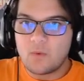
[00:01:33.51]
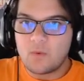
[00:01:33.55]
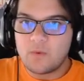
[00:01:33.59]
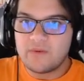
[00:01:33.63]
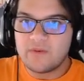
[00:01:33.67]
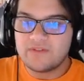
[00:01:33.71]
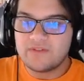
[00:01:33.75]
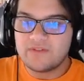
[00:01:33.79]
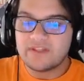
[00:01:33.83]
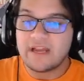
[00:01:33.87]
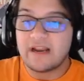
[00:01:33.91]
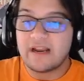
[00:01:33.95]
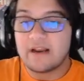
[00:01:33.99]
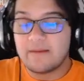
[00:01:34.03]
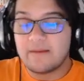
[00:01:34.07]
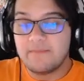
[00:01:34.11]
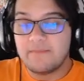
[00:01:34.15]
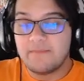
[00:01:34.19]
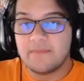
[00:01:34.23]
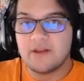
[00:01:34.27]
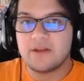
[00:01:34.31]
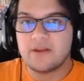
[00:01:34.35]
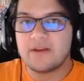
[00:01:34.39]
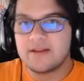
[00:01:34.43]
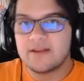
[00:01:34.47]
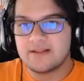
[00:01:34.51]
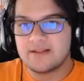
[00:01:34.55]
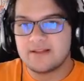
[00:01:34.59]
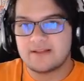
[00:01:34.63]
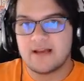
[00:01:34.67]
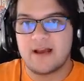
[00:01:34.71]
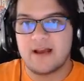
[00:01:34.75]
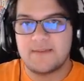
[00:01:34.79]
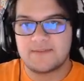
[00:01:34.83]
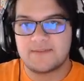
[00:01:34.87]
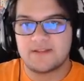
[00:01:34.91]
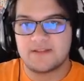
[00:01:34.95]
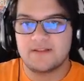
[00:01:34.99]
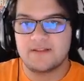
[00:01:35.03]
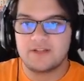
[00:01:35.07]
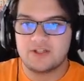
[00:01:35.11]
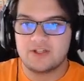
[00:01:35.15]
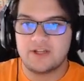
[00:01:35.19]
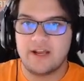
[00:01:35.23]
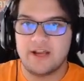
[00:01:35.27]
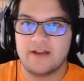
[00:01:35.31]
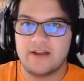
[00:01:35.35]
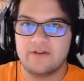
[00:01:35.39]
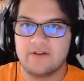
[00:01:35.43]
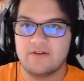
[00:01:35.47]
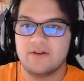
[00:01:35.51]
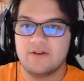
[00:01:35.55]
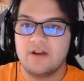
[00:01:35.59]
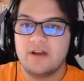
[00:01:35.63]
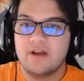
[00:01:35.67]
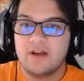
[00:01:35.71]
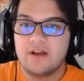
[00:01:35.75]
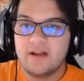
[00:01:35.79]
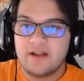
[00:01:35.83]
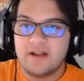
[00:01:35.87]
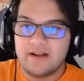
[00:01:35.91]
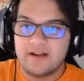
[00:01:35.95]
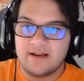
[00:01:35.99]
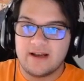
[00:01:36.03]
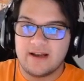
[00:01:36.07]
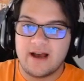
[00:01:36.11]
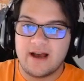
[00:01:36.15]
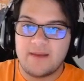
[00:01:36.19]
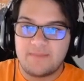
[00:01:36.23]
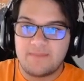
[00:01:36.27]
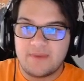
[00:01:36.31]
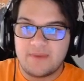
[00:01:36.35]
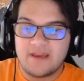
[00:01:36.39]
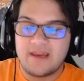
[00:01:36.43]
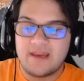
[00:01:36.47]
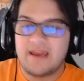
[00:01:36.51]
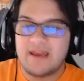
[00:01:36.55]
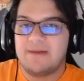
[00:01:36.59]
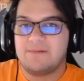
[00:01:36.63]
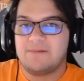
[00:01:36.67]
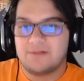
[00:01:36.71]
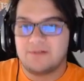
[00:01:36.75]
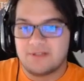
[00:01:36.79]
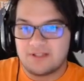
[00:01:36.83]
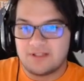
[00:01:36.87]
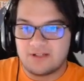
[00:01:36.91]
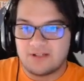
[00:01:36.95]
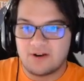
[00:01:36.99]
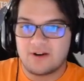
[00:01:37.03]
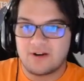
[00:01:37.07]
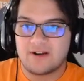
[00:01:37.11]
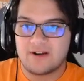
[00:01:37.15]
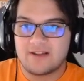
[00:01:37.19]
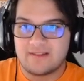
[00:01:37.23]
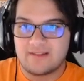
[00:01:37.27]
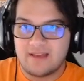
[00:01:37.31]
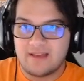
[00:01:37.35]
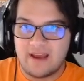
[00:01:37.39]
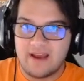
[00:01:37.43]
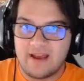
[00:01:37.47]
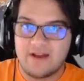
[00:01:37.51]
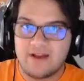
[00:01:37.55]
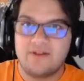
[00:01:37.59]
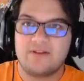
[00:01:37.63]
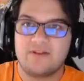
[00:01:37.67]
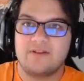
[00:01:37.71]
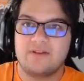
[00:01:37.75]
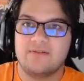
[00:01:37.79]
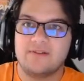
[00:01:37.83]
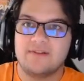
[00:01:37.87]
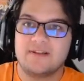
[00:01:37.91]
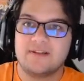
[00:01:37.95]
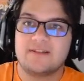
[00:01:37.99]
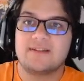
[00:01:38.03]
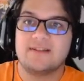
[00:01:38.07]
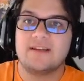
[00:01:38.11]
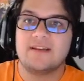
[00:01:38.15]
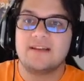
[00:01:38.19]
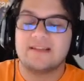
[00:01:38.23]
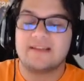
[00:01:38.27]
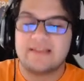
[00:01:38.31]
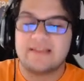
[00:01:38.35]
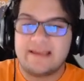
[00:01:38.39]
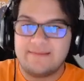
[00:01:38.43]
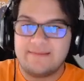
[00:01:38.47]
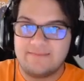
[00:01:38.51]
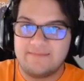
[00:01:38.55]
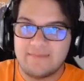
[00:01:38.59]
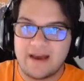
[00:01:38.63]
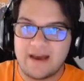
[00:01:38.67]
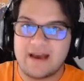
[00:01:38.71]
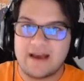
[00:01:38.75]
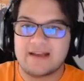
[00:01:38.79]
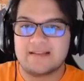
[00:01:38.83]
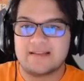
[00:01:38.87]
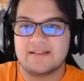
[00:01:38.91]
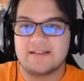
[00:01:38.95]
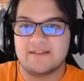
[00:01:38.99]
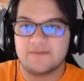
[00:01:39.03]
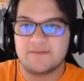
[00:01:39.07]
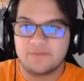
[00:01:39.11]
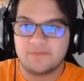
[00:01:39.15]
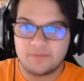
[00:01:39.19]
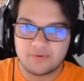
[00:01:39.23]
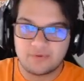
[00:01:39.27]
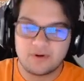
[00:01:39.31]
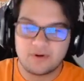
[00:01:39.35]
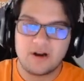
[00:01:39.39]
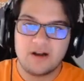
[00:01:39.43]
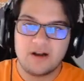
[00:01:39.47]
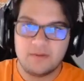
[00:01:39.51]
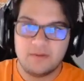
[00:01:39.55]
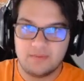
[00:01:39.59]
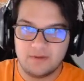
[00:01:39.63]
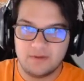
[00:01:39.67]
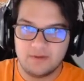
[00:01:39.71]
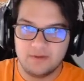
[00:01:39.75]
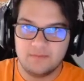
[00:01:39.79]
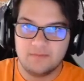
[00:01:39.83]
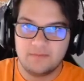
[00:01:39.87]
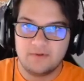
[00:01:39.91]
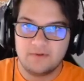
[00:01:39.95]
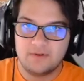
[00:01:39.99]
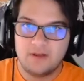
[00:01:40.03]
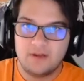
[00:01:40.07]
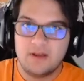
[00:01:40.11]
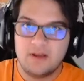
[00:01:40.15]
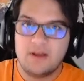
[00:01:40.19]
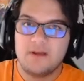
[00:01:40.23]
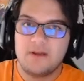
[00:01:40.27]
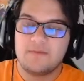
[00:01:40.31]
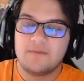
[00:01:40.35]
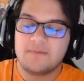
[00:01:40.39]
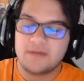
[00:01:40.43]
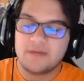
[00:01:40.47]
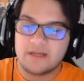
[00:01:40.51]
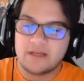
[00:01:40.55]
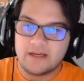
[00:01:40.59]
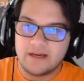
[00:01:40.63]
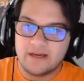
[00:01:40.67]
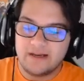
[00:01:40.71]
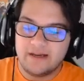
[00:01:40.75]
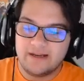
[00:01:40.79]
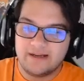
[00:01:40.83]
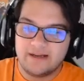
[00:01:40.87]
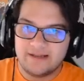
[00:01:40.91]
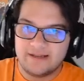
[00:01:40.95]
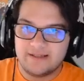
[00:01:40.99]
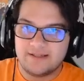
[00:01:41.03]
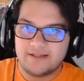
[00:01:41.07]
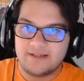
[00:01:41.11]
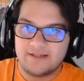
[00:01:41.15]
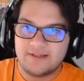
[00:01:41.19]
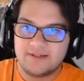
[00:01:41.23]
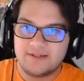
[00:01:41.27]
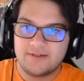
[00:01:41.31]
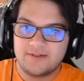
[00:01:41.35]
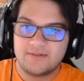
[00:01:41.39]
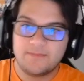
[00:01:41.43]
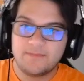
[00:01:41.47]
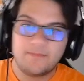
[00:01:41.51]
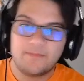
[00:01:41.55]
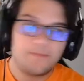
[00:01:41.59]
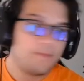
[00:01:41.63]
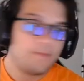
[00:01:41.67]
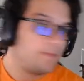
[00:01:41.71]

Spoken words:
We've said it a million times on this channel. Not being able to target the air units is a massive problem because